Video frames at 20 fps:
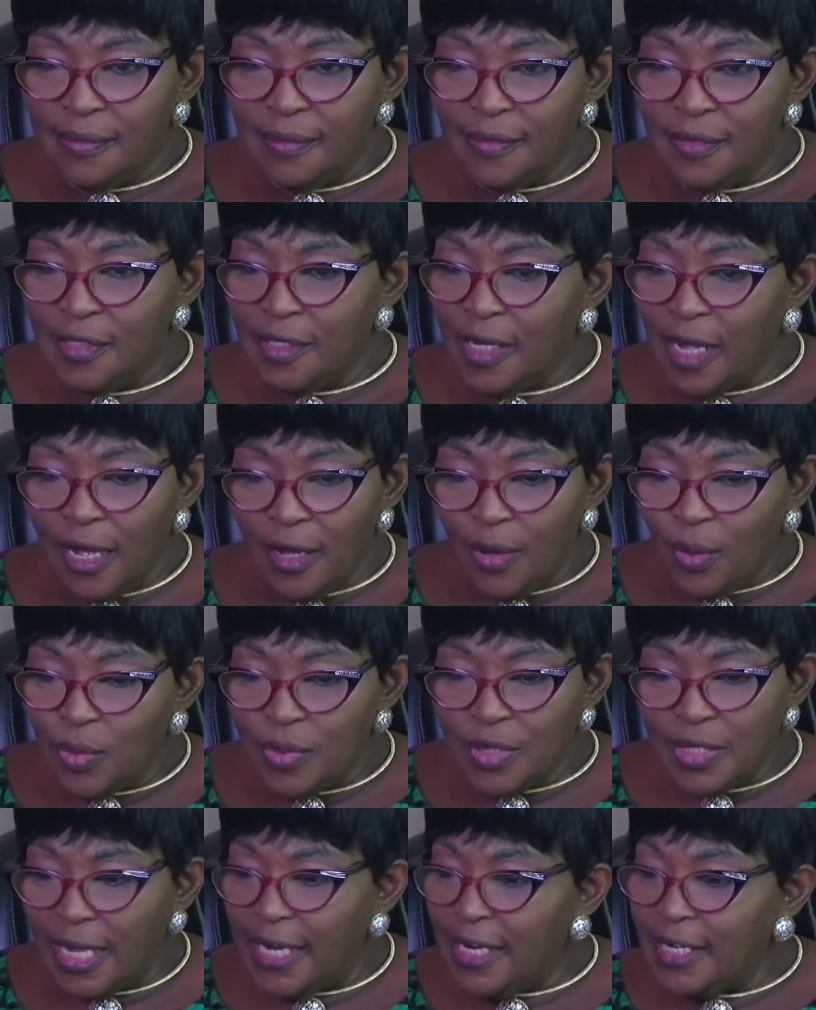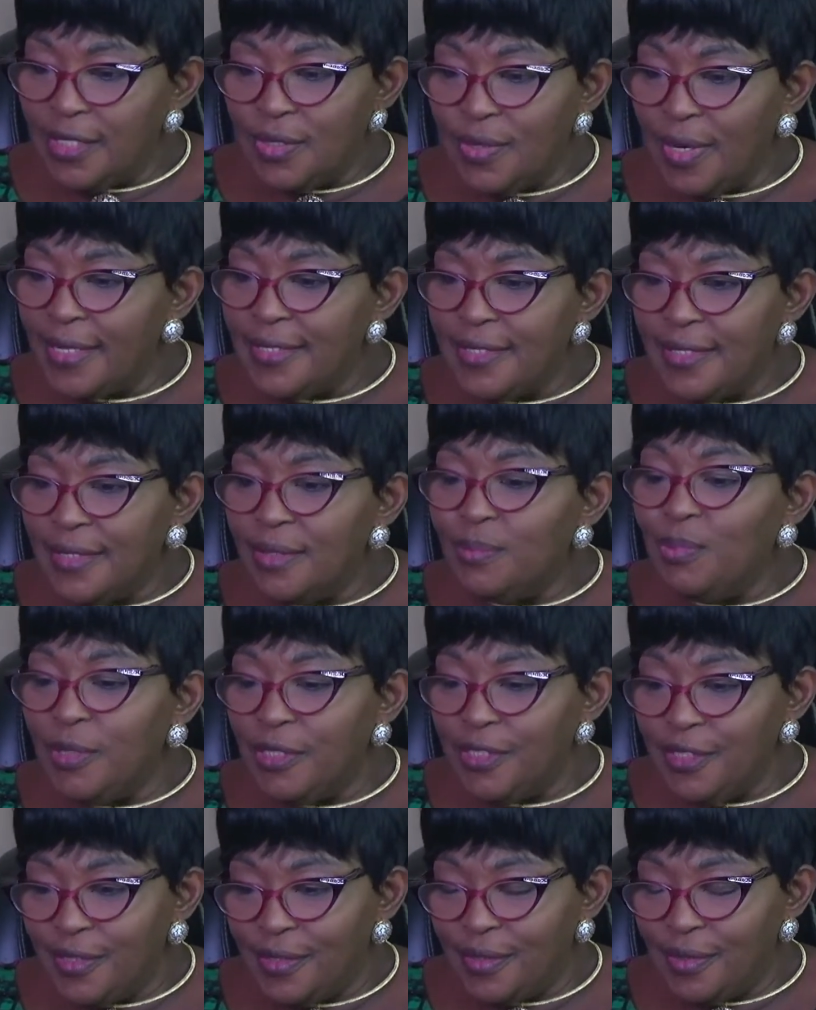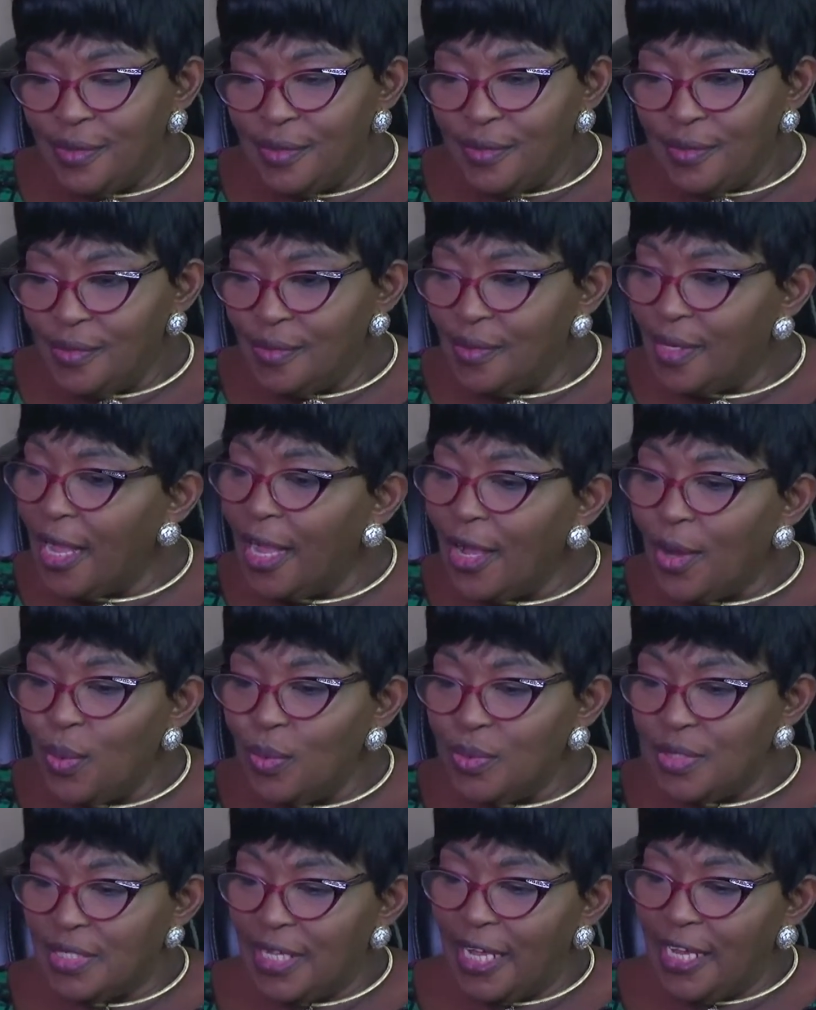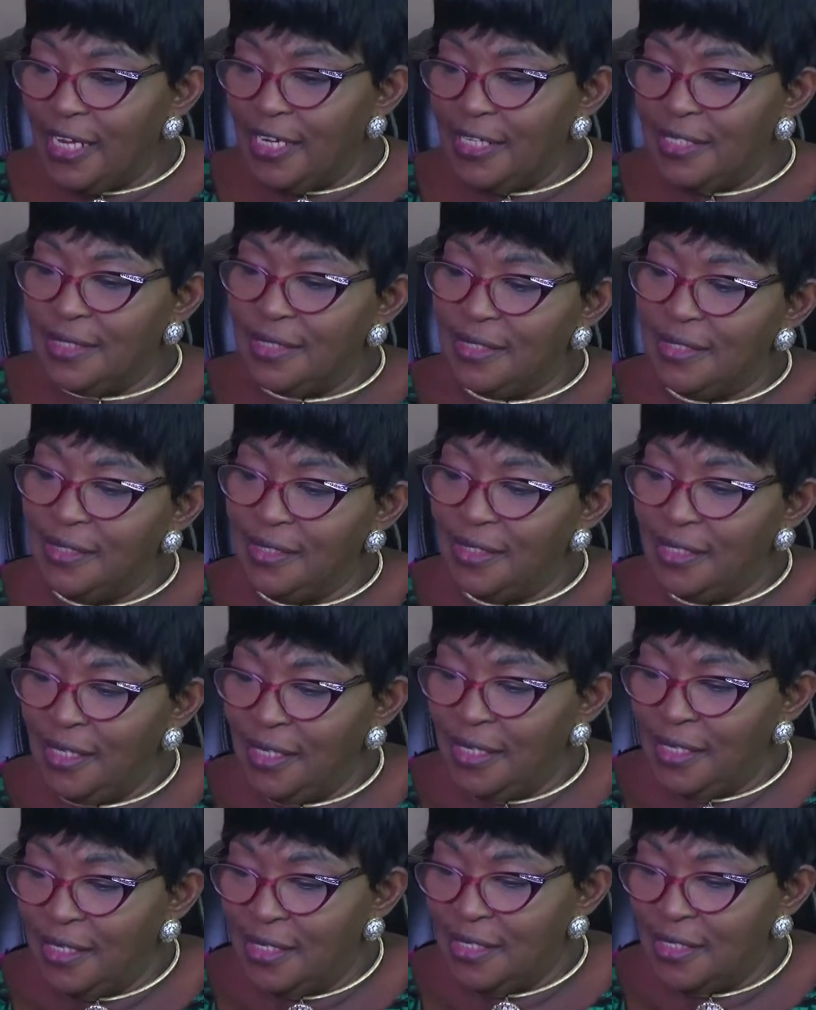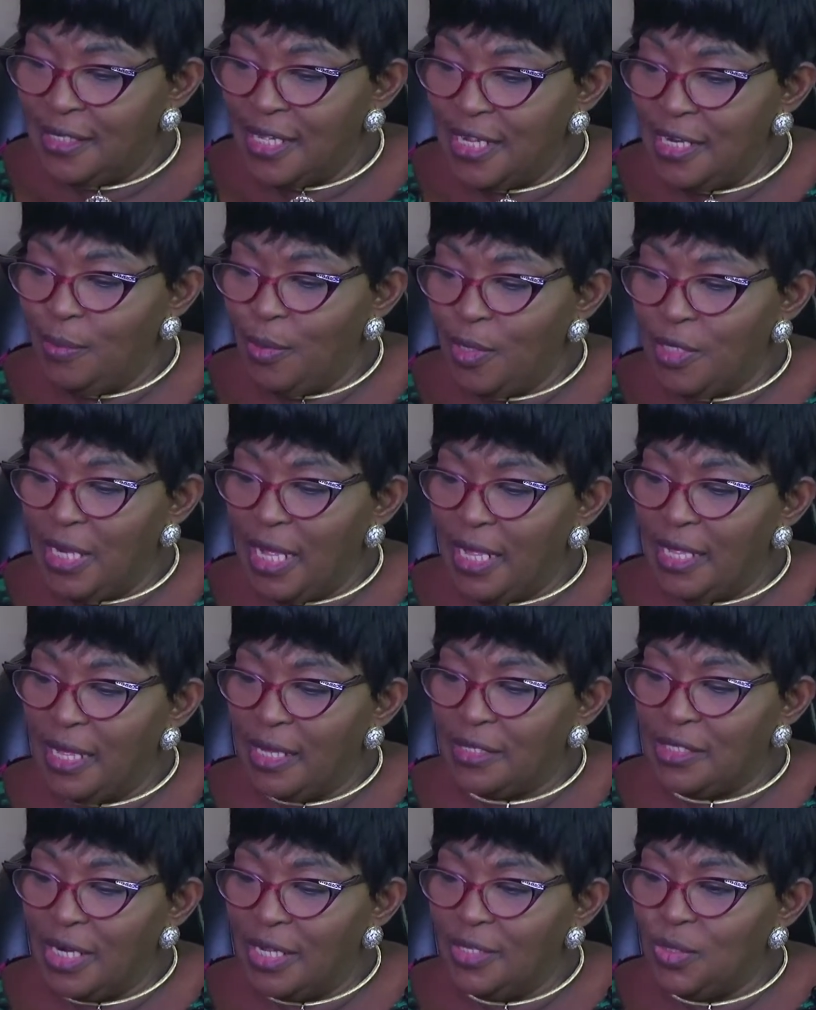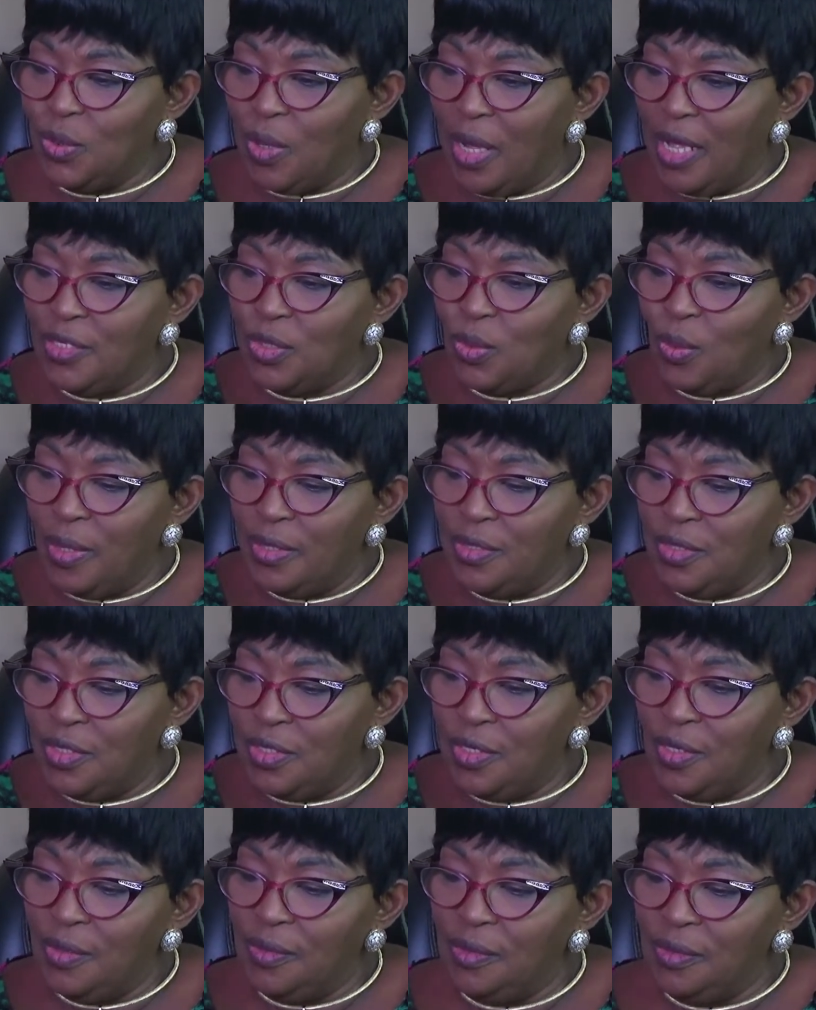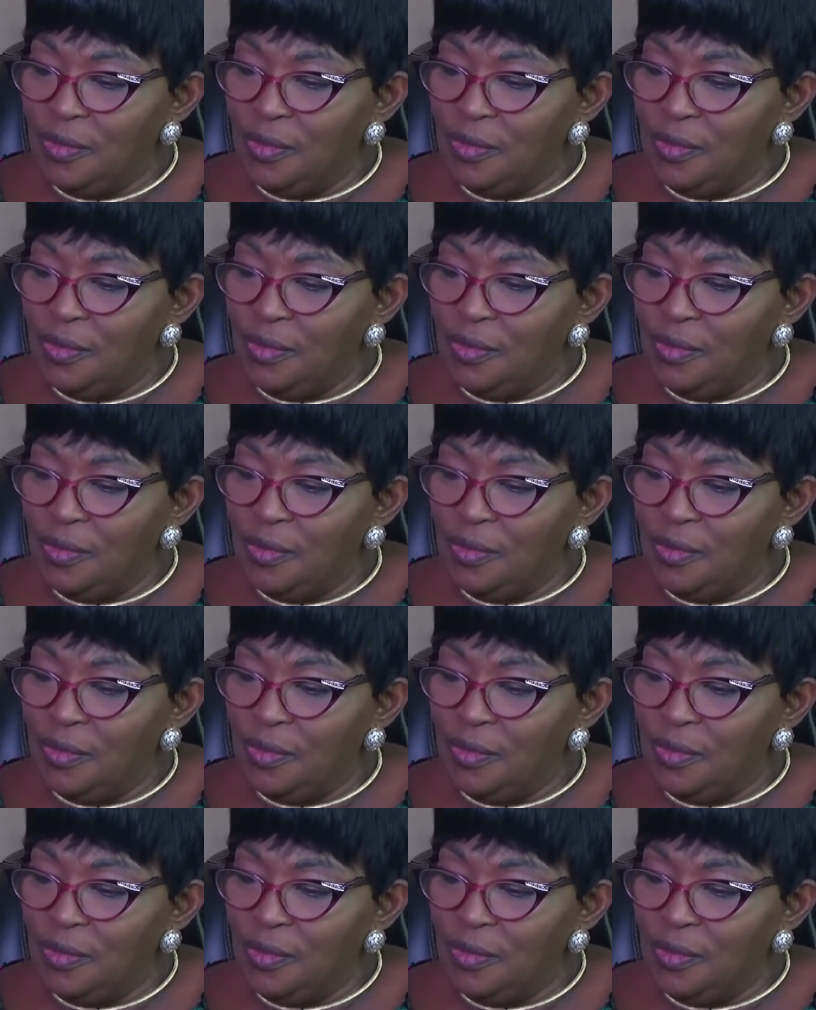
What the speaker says: You can't quote silence. Write it, please. You can't quote silence. Is anybody trying to ask question?